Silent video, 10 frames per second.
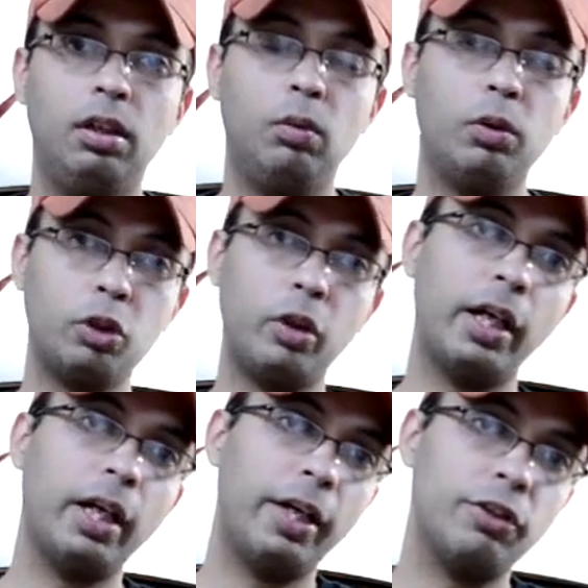What's going
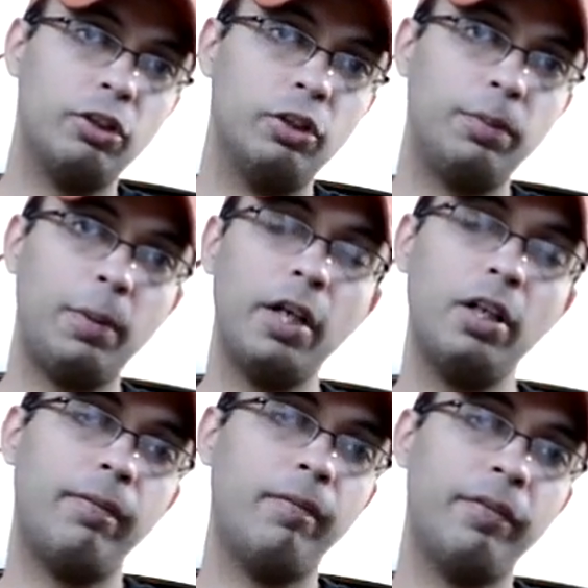on, guys? Jabron
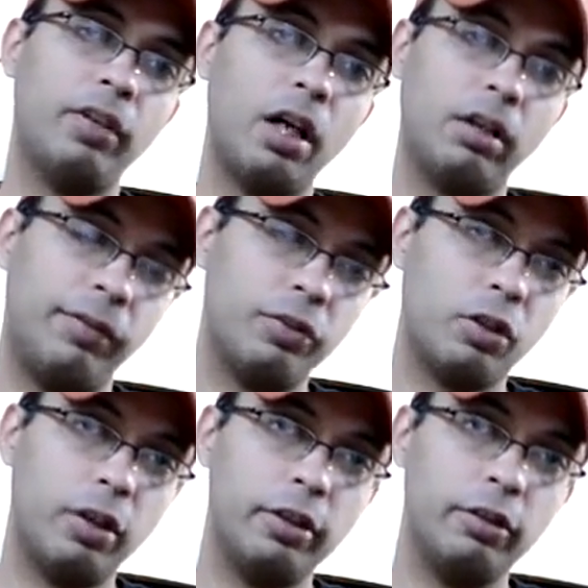here from Photographers
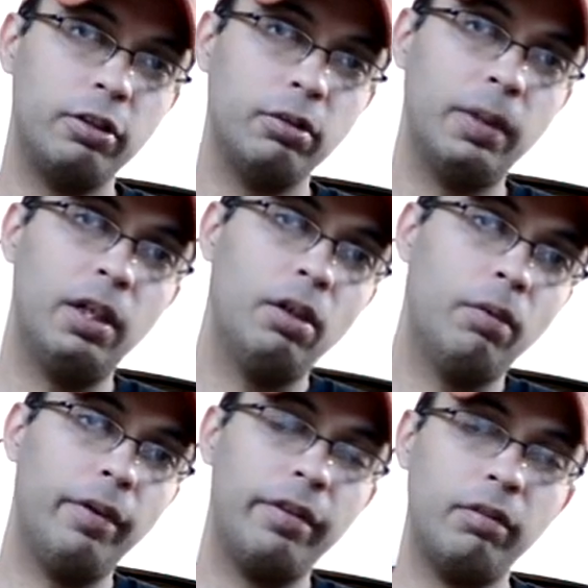on YouTube
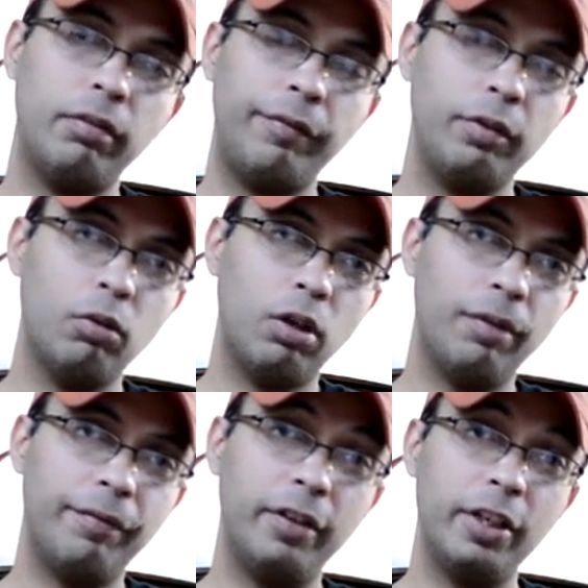with the review
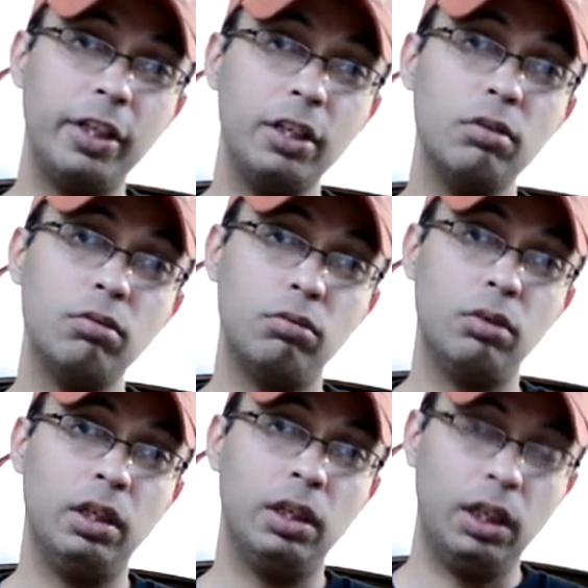of the new
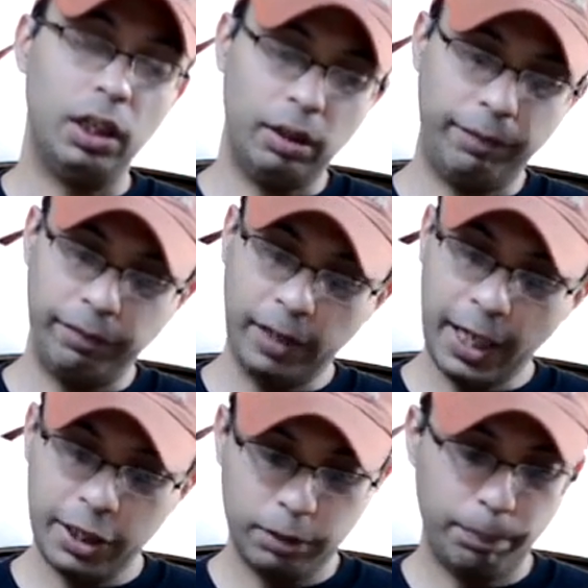
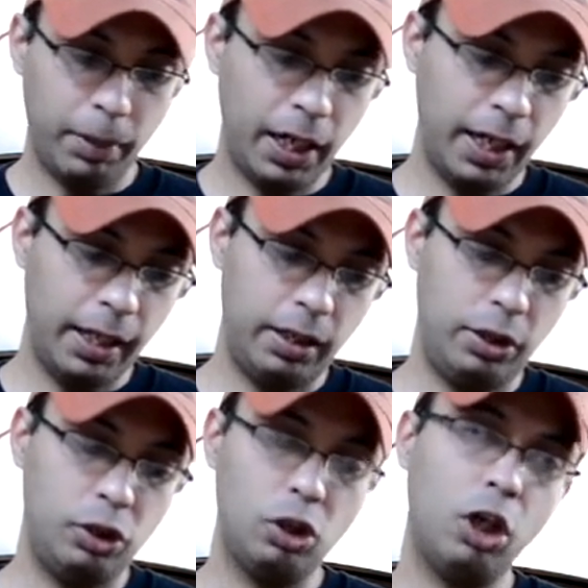flash by
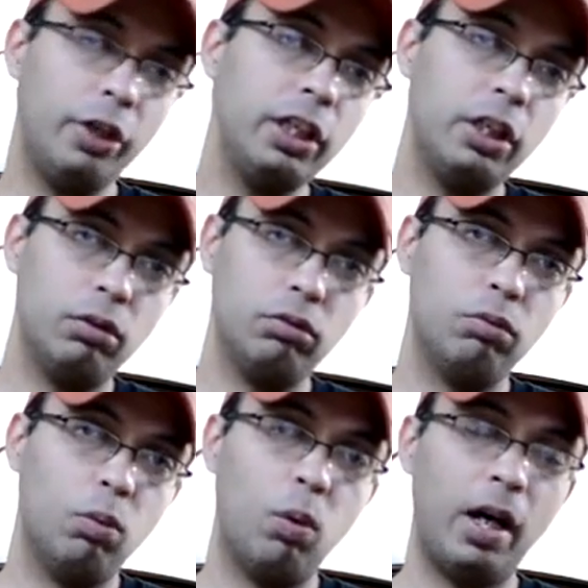Yongnuo
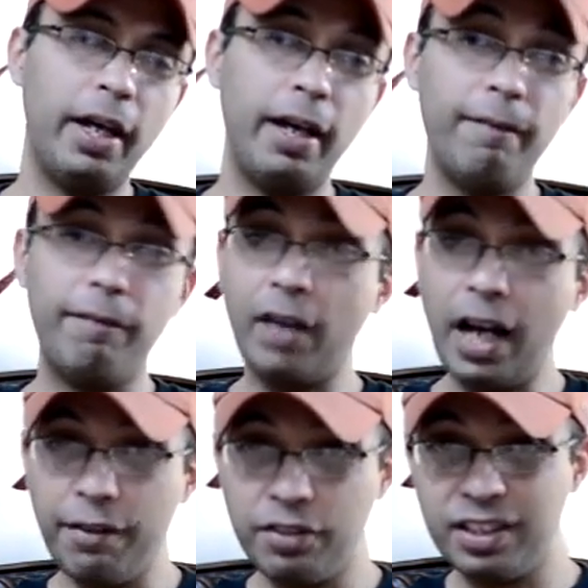
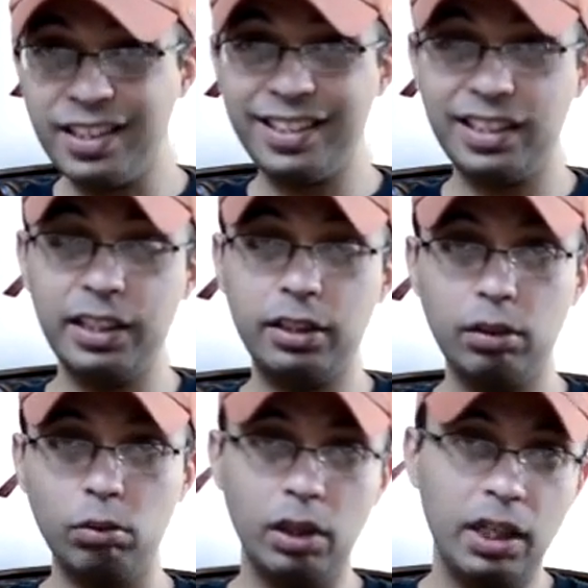
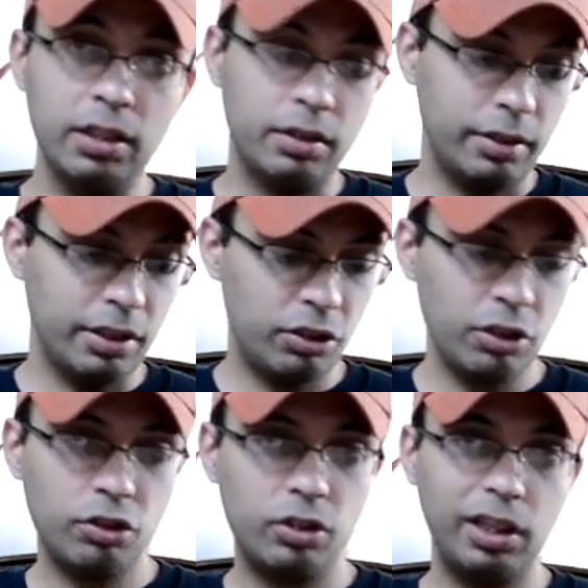YN562. So this
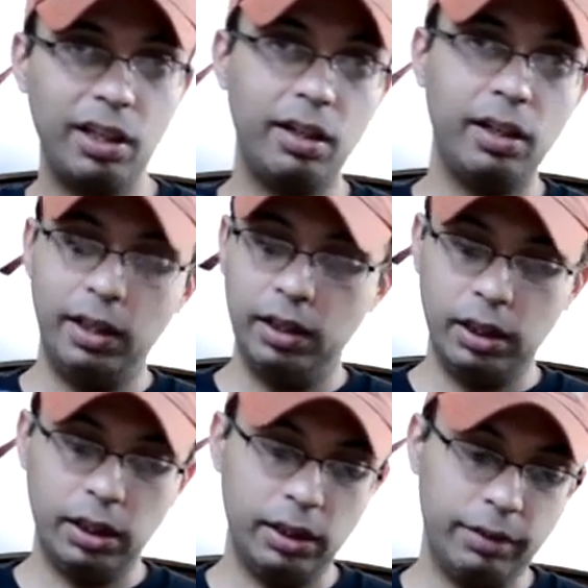is their
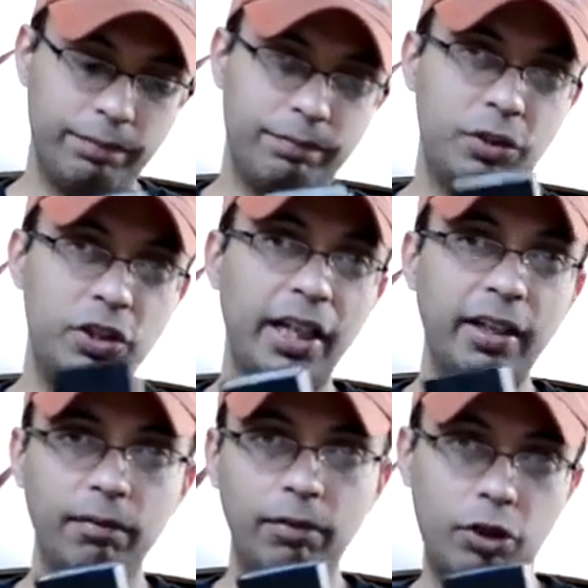
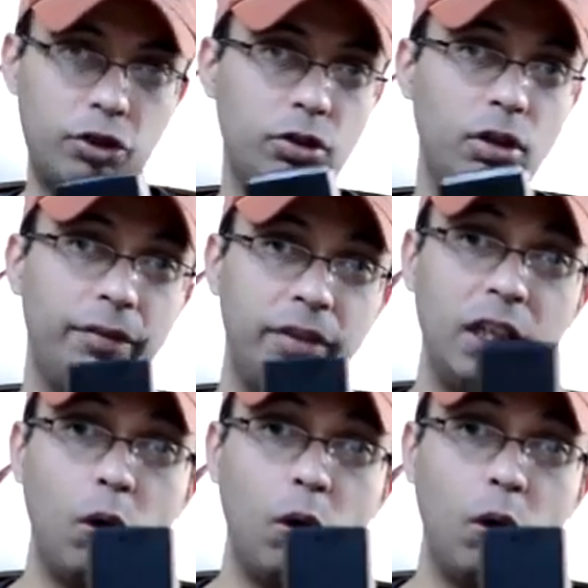second version of the